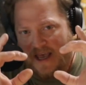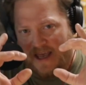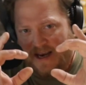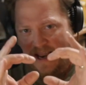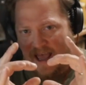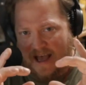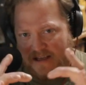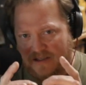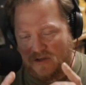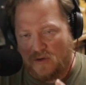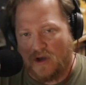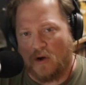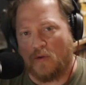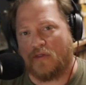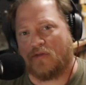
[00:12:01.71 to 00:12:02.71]
And as you
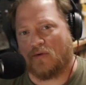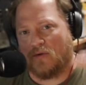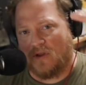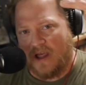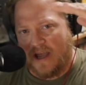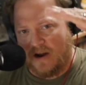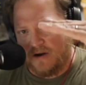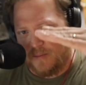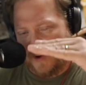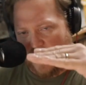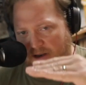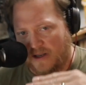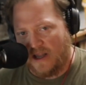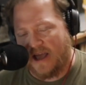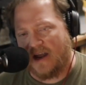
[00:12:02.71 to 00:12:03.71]
go through layer
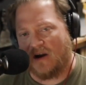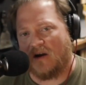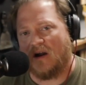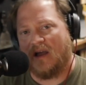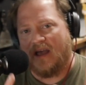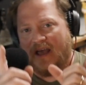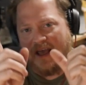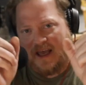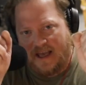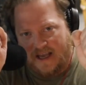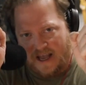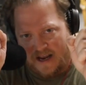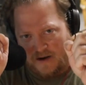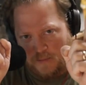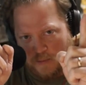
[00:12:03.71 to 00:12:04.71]
upon layer, it
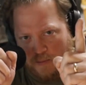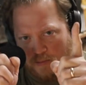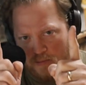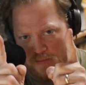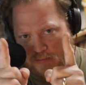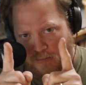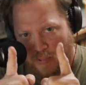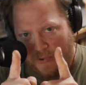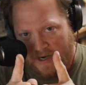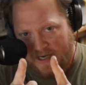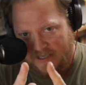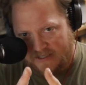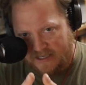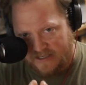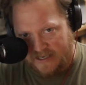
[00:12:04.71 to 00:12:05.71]
kind of
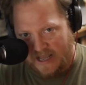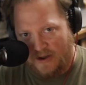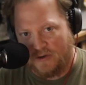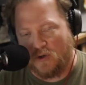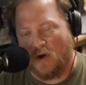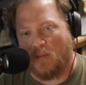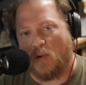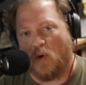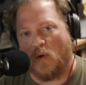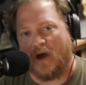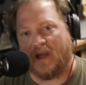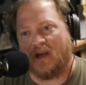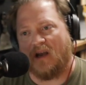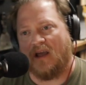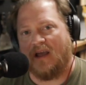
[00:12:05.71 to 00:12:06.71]
brings it down to a
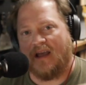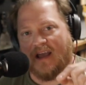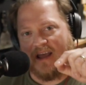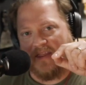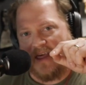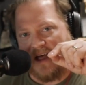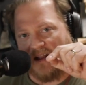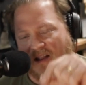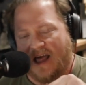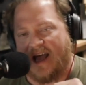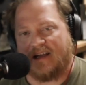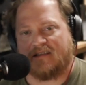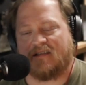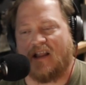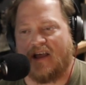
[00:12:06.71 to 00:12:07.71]
point. And that
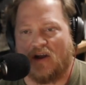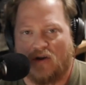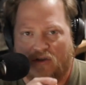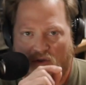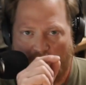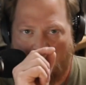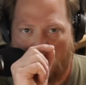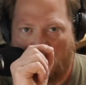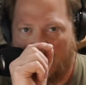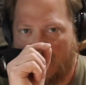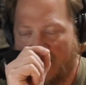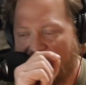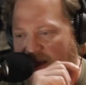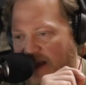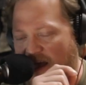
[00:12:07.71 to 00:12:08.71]
last layer, you're really
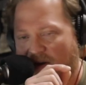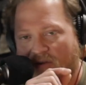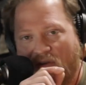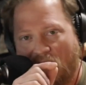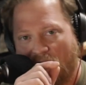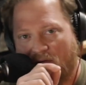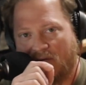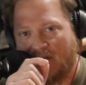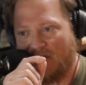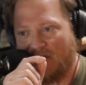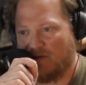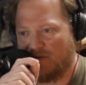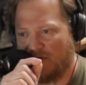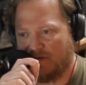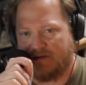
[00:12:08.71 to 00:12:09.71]
getting out your
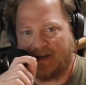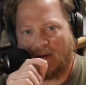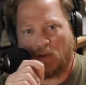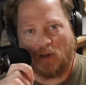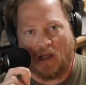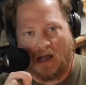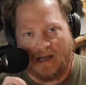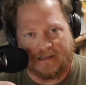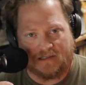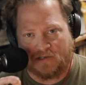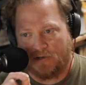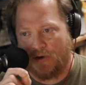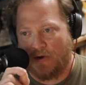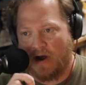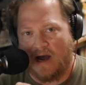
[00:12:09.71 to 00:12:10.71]
double aughts or
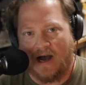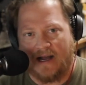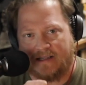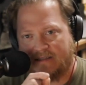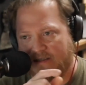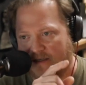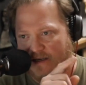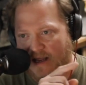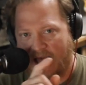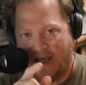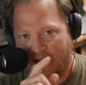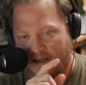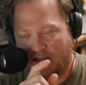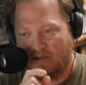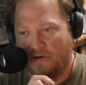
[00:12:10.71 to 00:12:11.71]
your aughts and
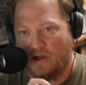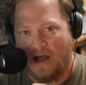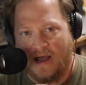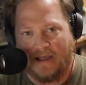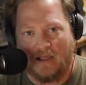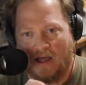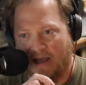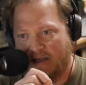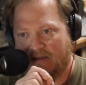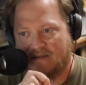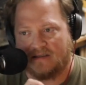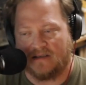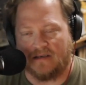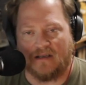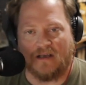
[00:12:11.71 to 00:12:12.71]
adding little
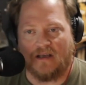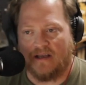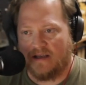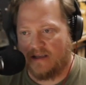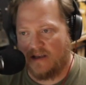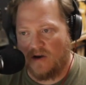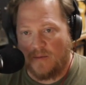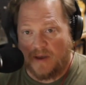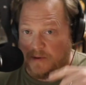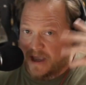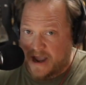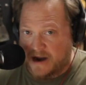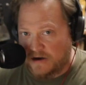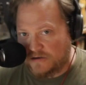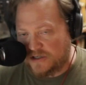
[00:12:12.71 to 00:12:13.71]
highlights and, maybe
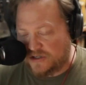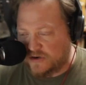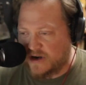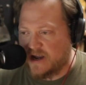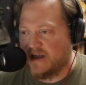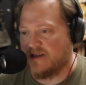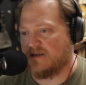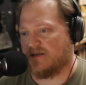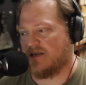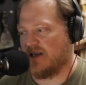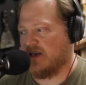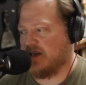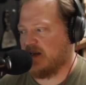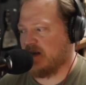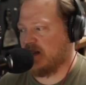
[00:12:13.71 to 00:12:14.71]
hair strands
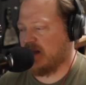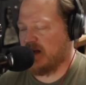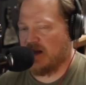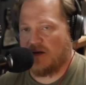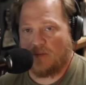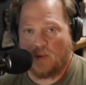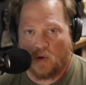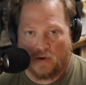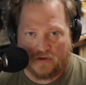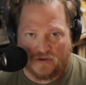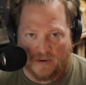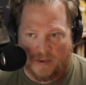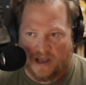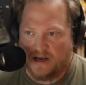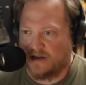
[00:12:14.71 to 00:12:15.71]
in a
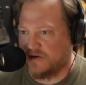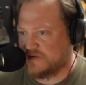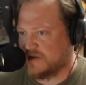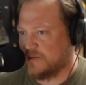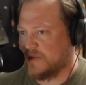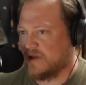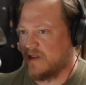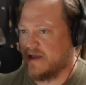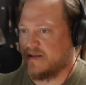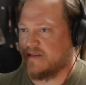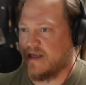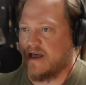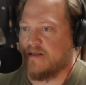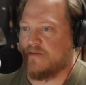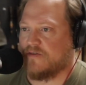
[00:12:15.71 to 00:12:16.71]
portrait painting or something like
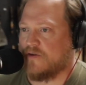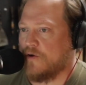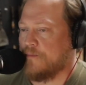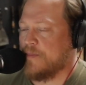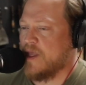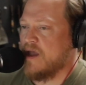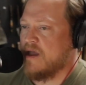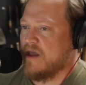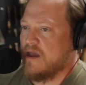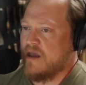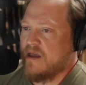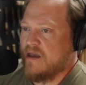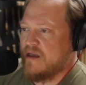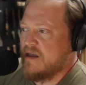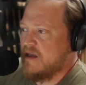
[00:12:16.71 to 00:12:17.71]
that. So
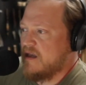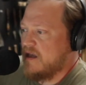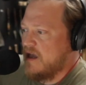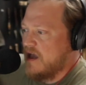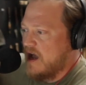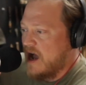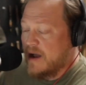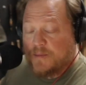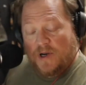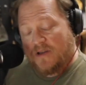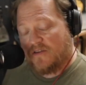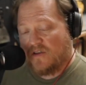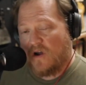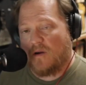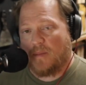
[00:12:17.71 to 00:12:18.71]
I'm going to
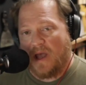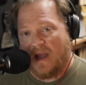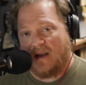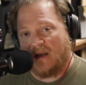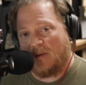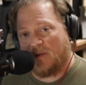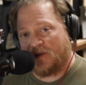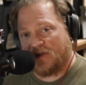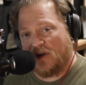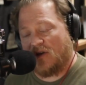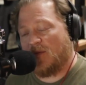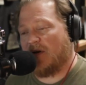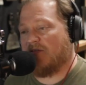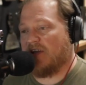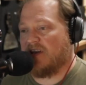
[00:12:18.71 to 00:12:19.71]
start painting. I'm going to show you
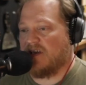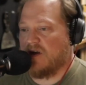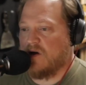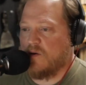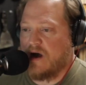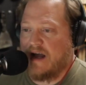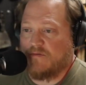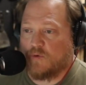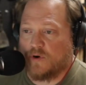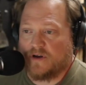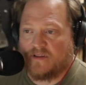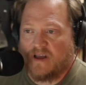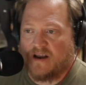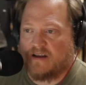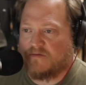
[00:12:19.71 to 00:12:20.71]
my video. I've
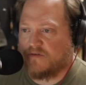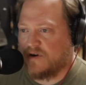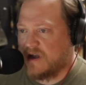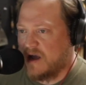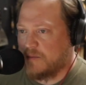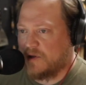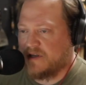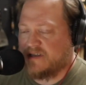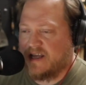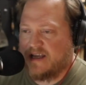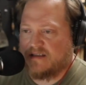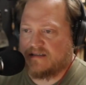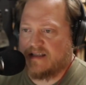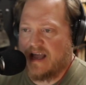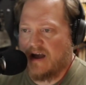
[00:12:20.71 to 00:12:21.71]
worked on it for a couple of
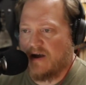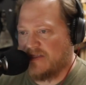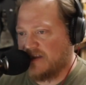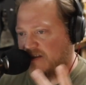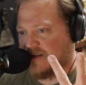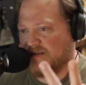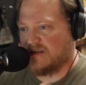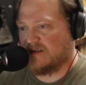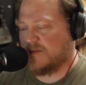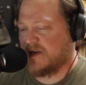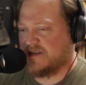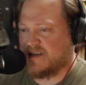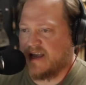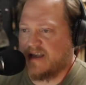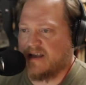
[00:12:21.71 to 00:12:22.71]
days now. I think this is my
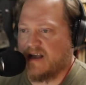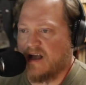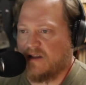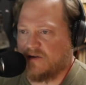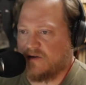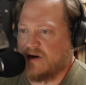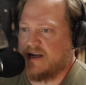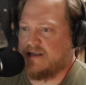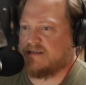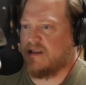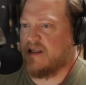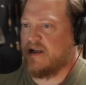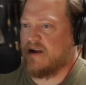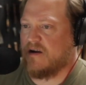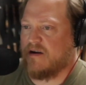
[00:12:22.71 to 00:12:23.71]
second colorized
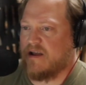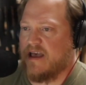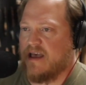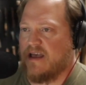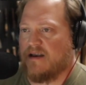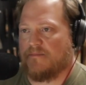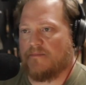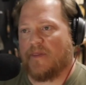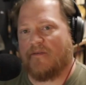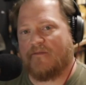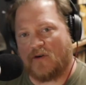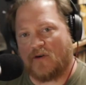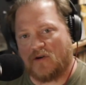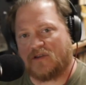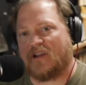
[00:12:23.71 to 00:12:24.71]
layer. And the
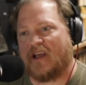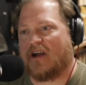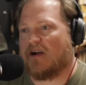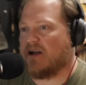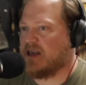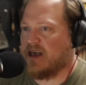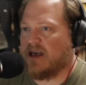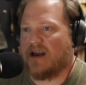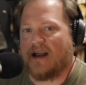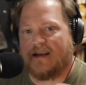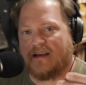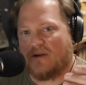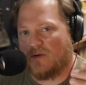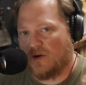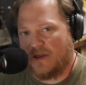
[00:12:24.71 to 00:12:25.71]
first layer, again, I
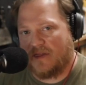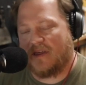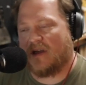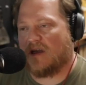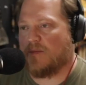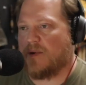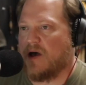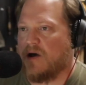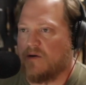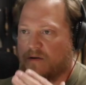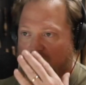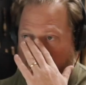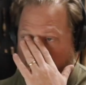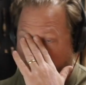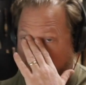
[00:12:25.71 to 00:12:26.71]
didn't really think about
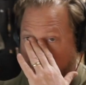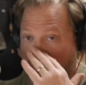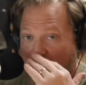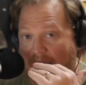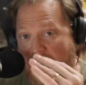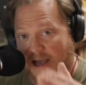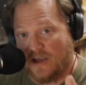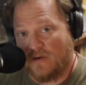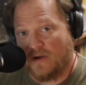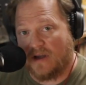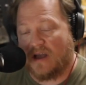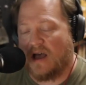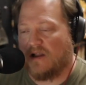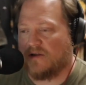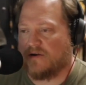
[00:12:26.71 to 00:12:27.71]
accurate
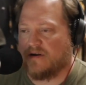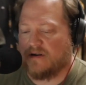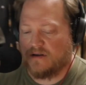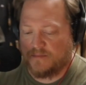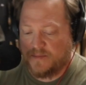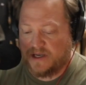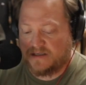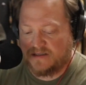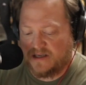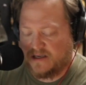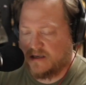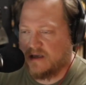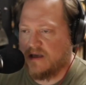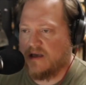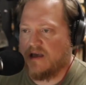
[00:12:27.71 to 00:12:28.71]
color mixing.